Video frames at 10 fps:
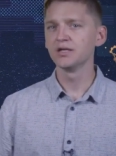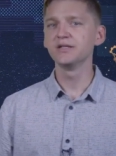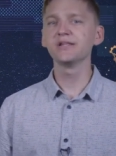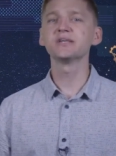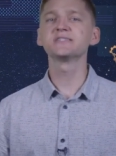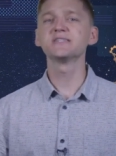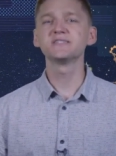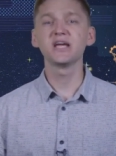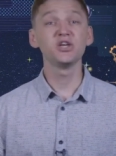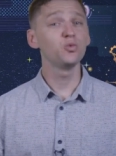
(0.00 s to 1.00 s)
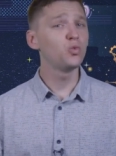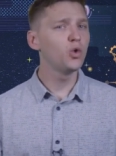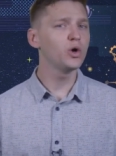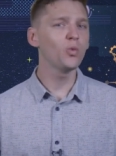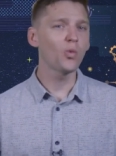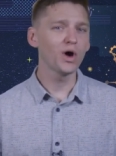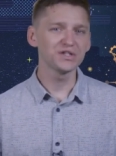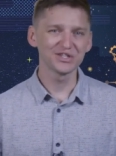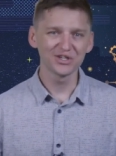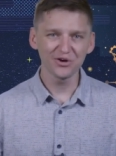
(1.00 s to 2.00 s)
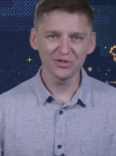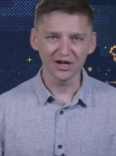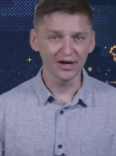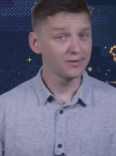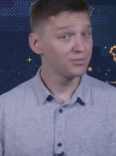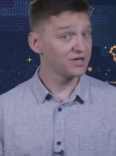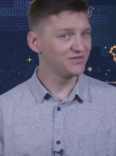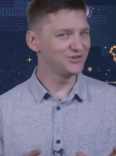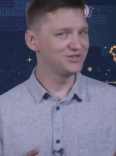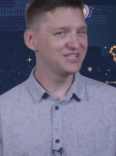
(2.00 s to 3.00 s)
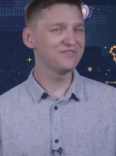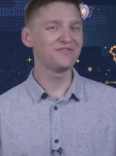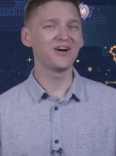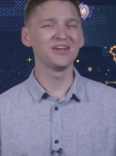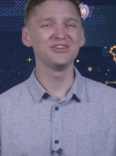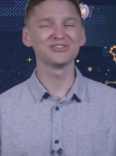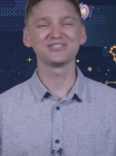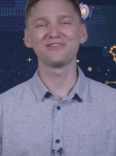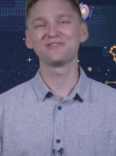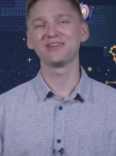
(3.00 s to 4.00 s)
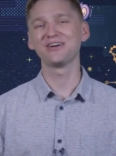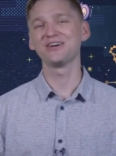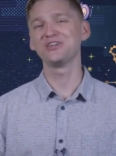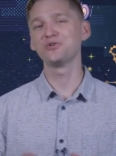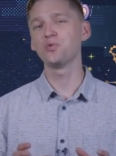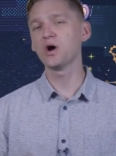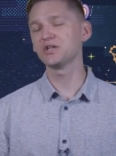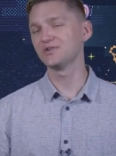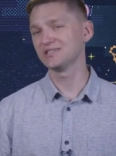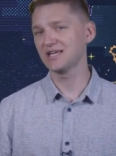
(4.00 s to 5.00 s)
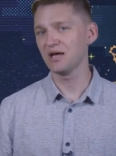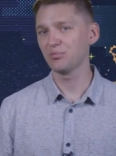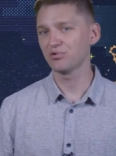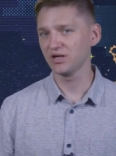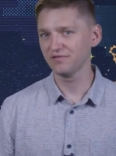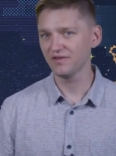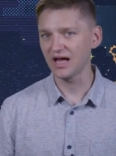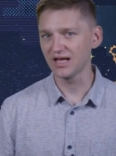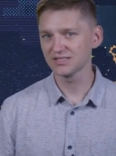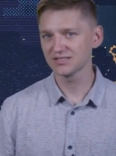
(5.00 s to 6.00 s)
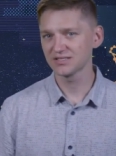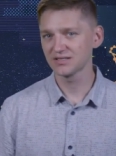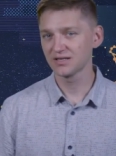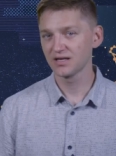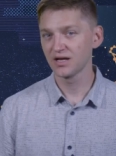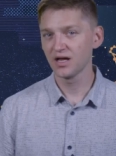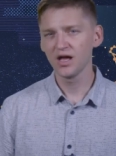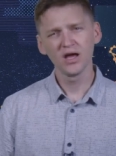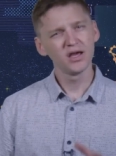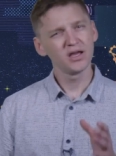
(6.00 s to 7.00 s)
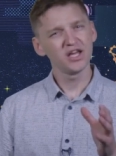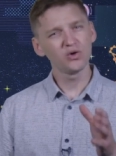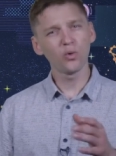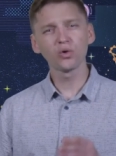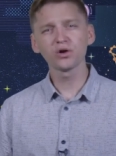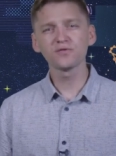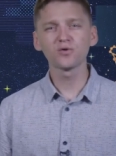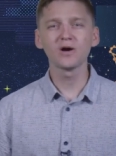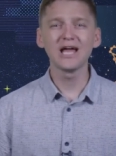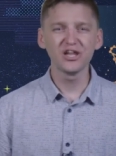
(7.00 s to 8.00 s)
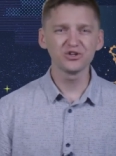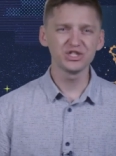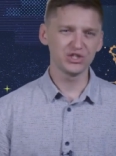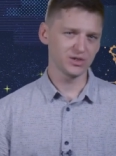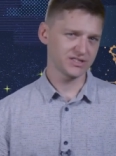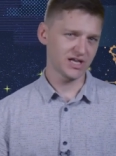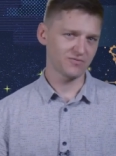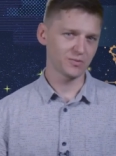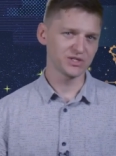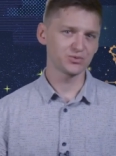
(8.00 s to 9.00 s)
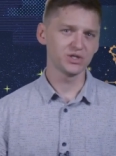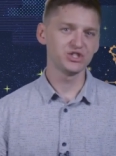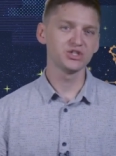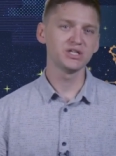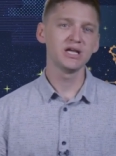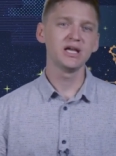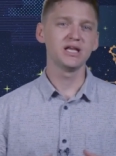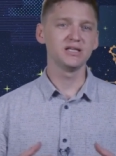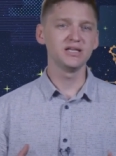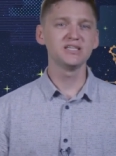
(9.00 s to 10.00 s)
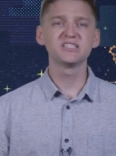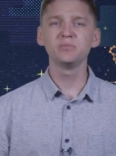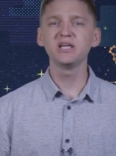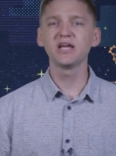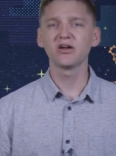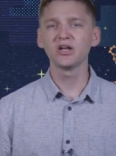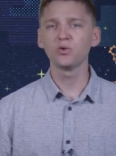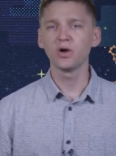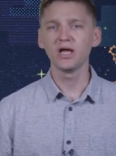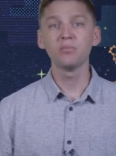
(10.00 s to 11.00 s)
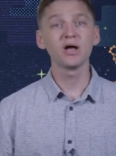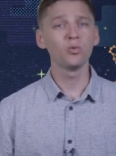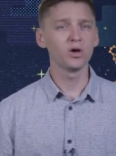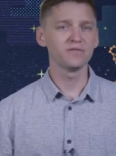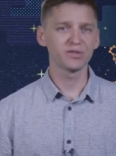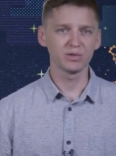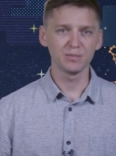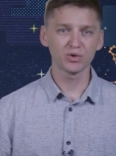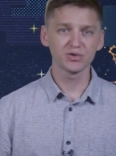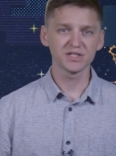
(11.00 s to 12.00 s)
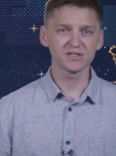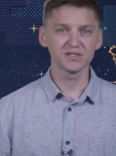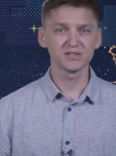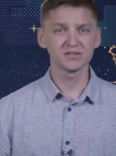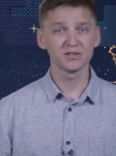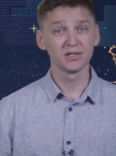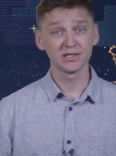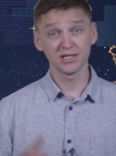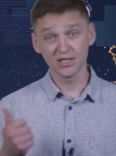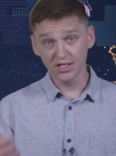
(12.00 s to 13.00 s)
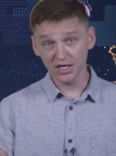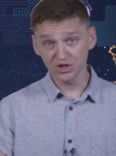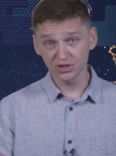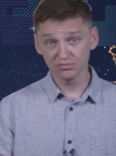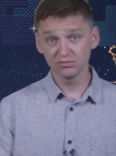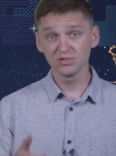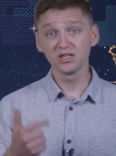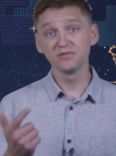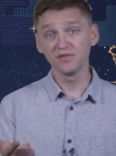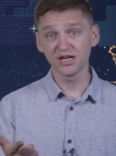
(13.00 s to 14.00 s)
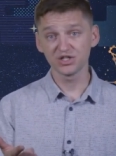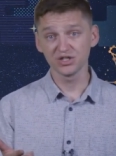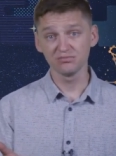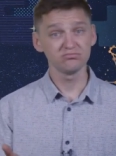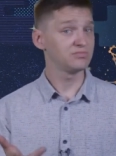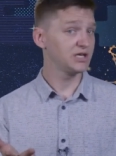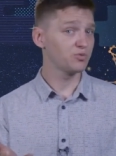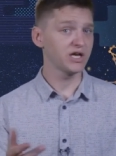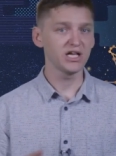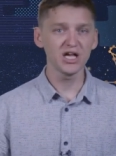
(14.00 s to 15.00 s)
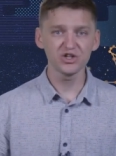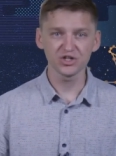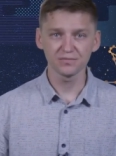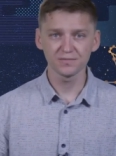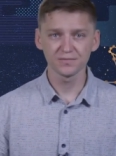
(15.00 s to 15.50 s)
Needless to say, you wouldn't want to go there, but if you did find yourself there, you'd want to escape pretty fast. In order for energy to escape from this region, it needs to be carried away by one of 3 processes: conduction, convection, and radiation.